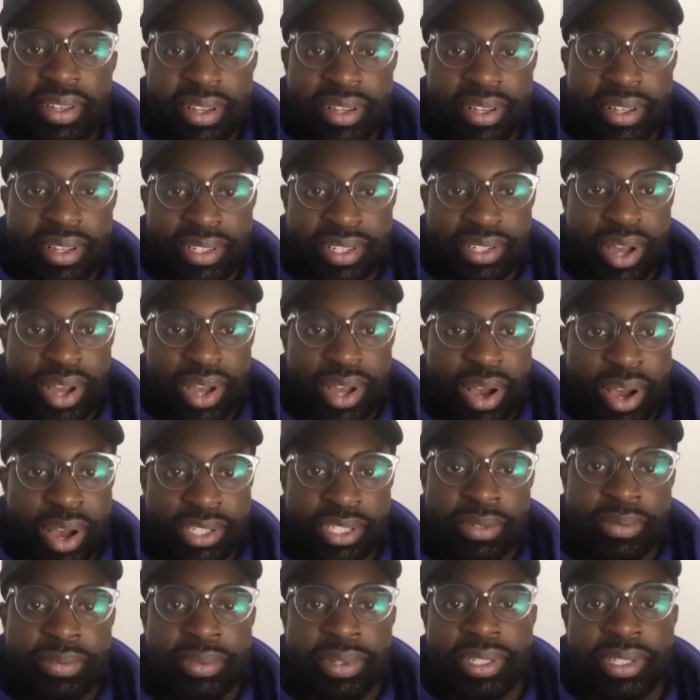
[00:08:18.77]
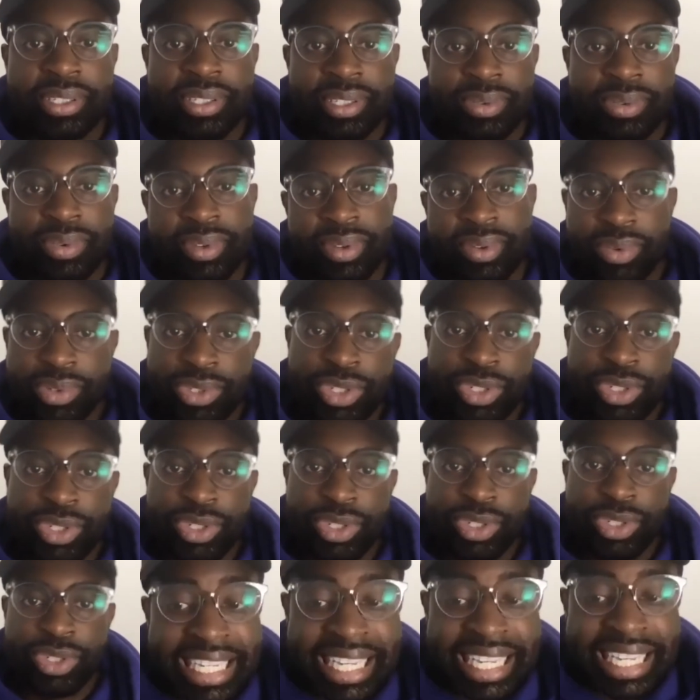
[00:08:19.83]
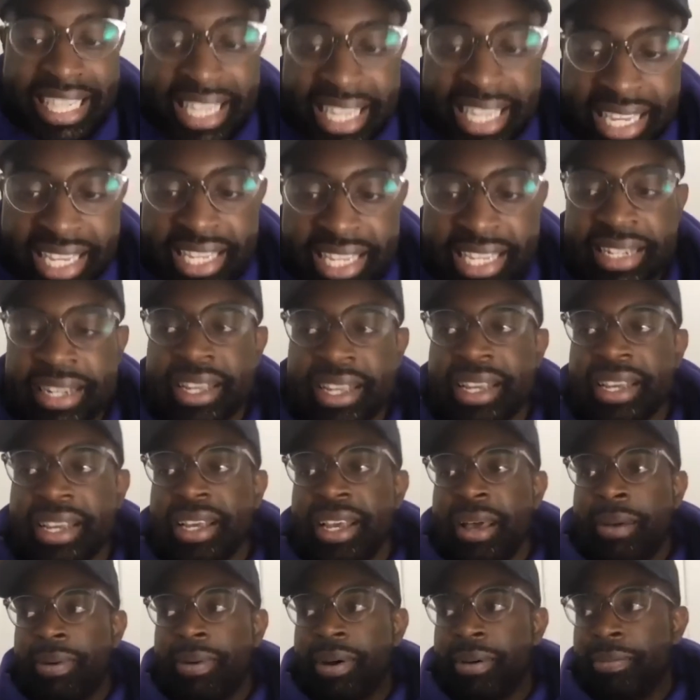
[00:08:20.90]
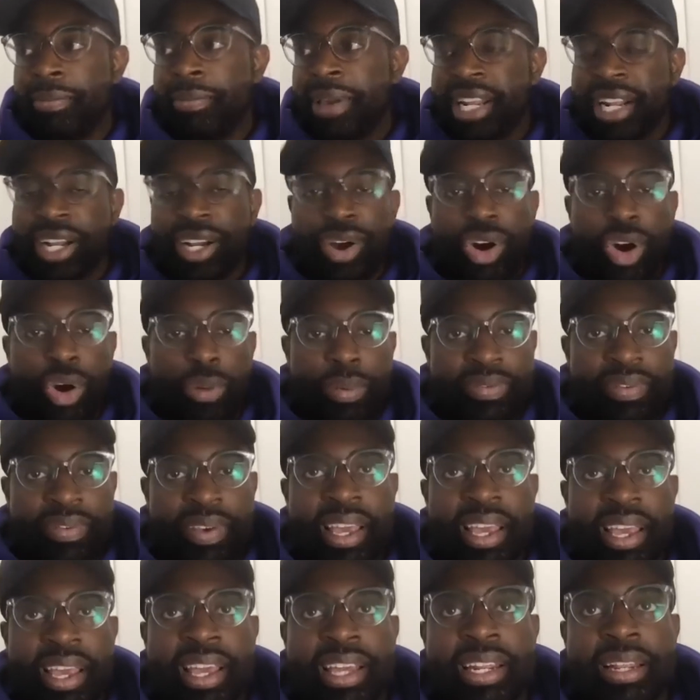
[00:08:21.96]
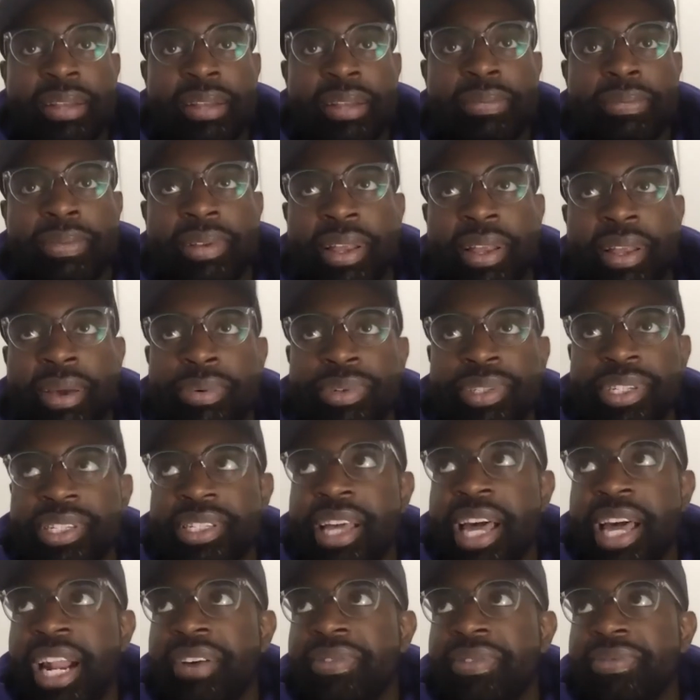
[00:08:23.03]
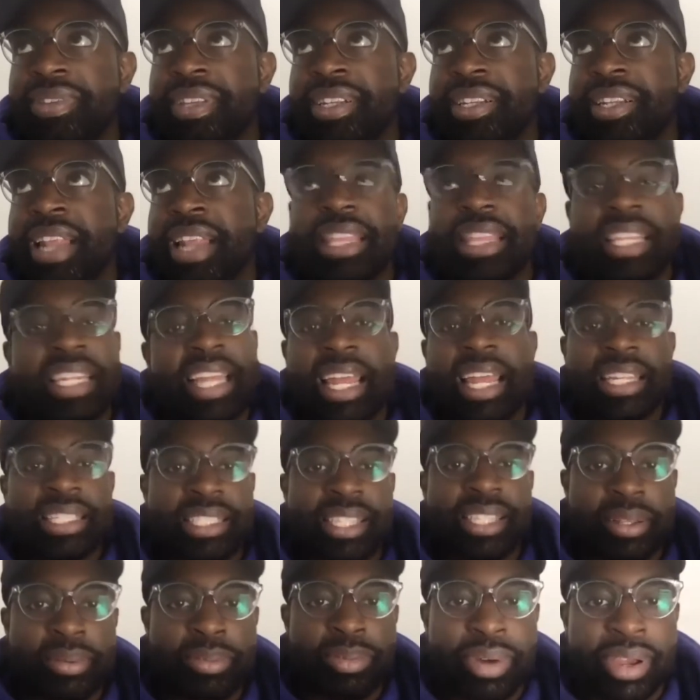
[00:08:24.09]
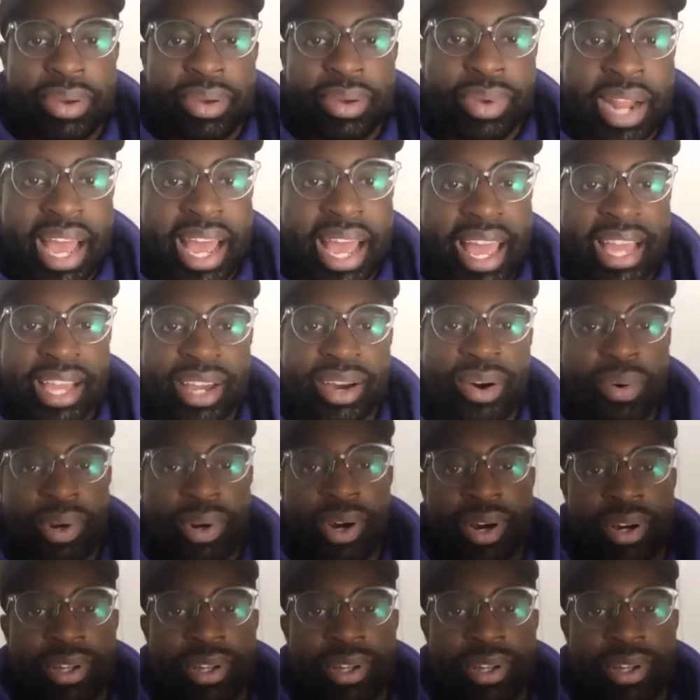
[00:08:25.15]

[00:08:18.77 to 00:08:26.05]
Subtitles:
This is awesome. This is what you dream of as a kid. But being a Kobe fan, and it was just kind of not the day to celebrate what I had going on.